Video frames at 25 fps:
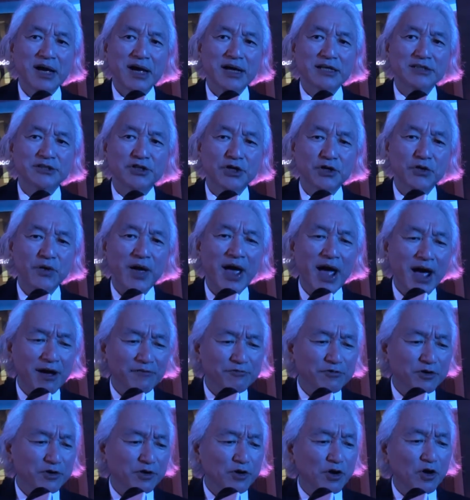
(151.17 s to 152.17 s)
And so you
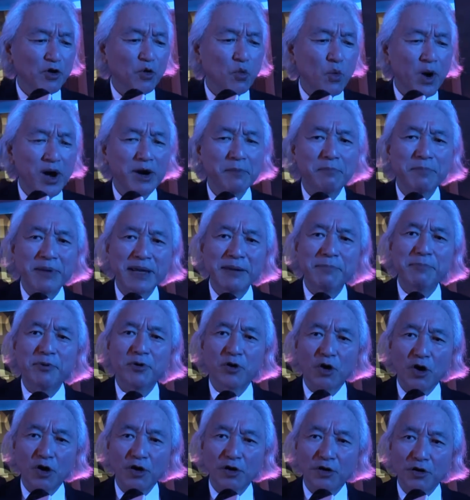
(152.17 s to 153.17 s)
have to know where
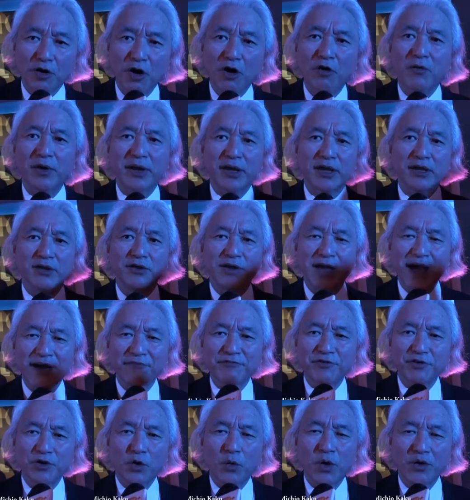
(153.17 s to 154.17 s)
people are going. You
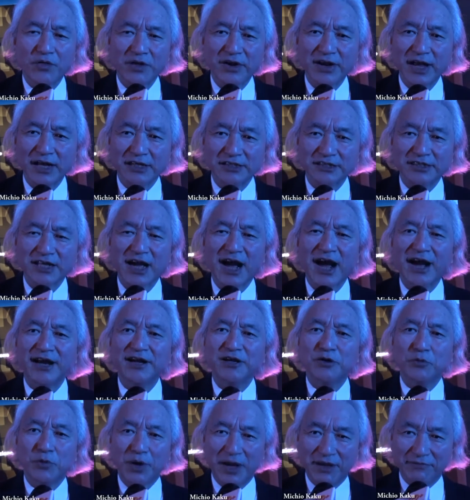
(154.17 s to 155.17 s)
have to know where the next
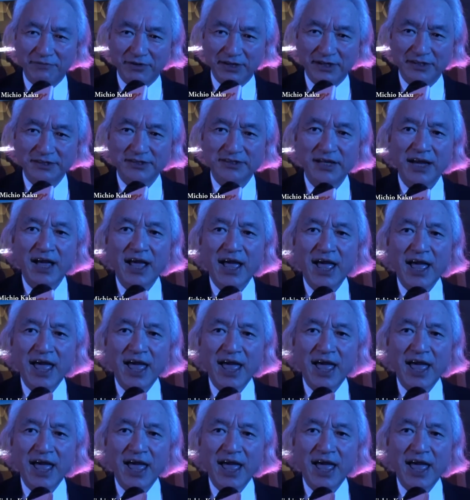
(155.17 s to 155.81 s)
tidal wave is.